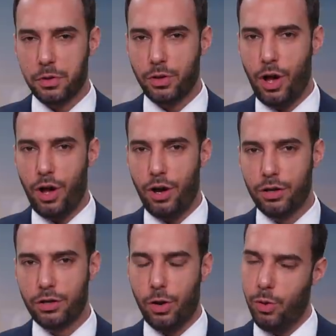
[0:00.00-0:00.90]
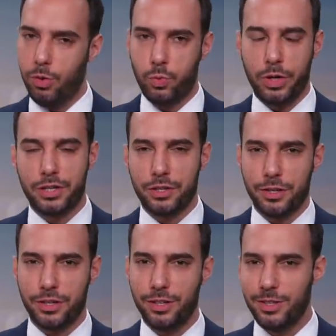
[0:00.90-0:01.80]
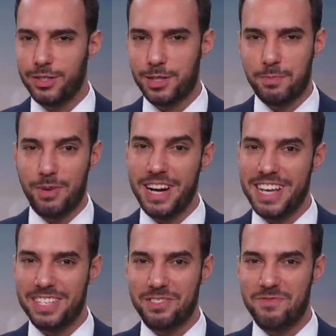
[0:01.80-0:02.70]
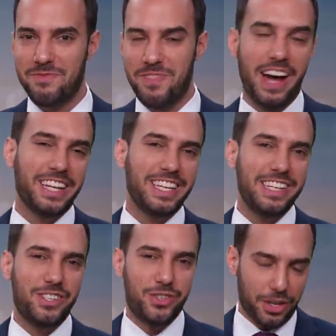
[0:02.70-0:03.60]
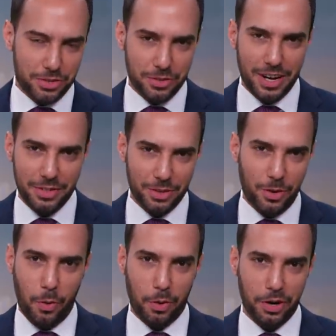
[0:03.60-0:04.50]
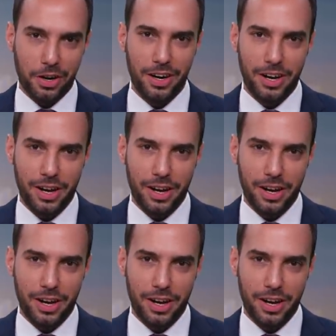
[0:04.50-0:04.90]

a long, cold winter, spring is finally just around the corner.